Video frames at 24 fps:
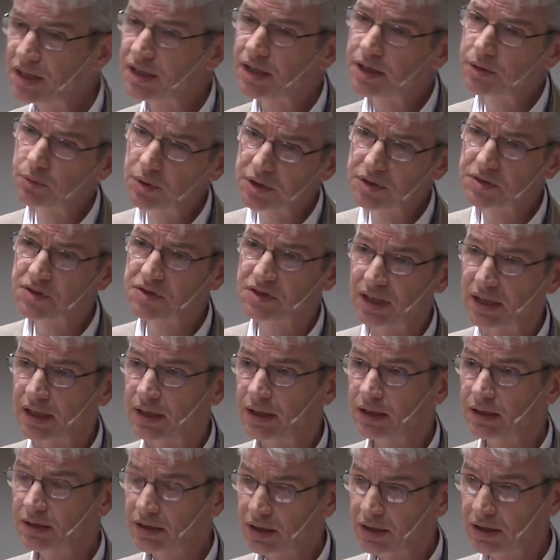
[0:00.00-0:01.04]
thing I will
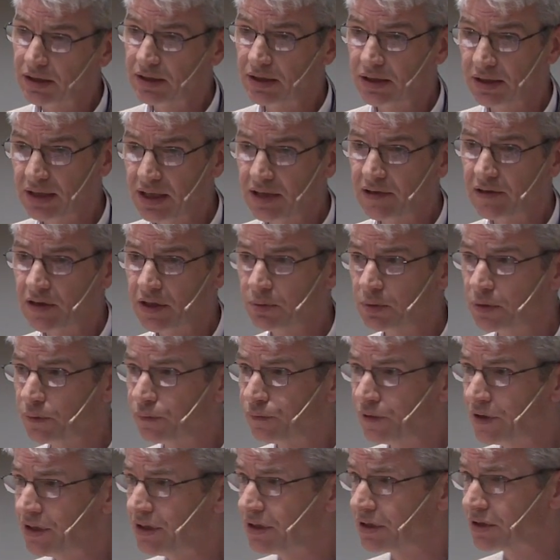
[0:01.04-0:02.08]
say, and here I will
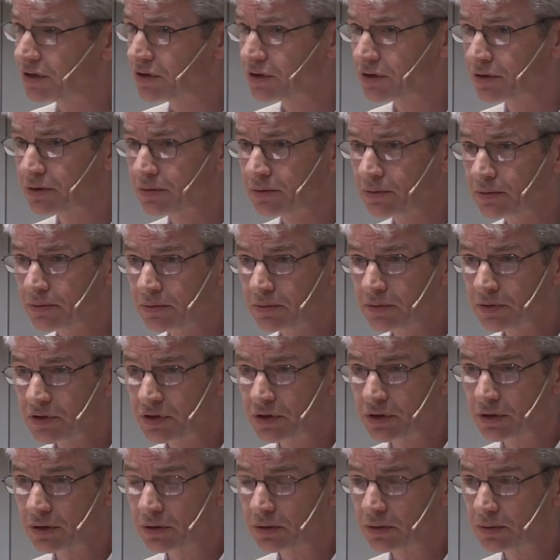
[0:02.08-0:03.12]
finish,
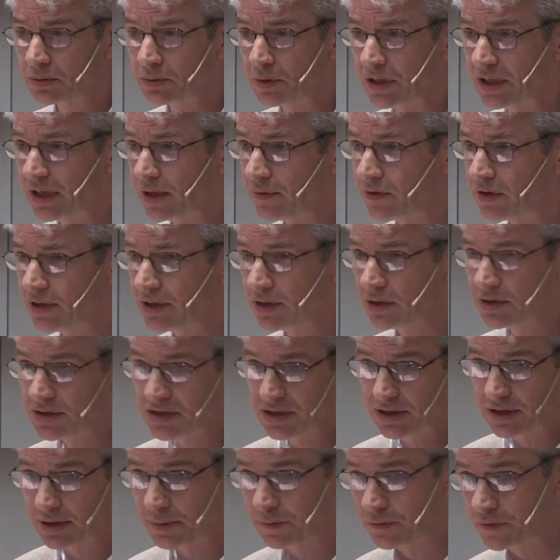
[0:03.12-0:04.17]
so we have a little
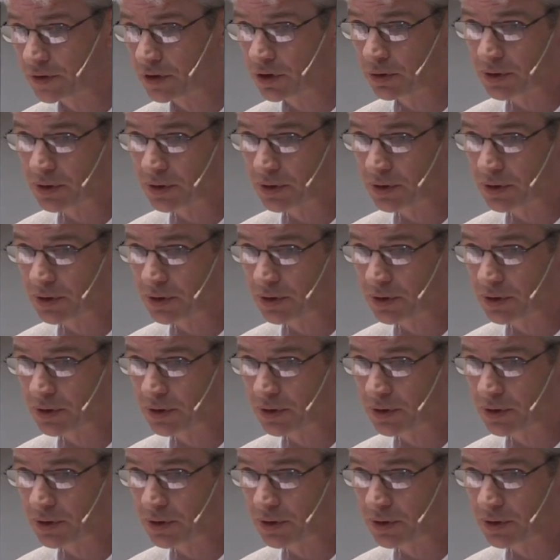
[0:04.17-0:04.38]
time for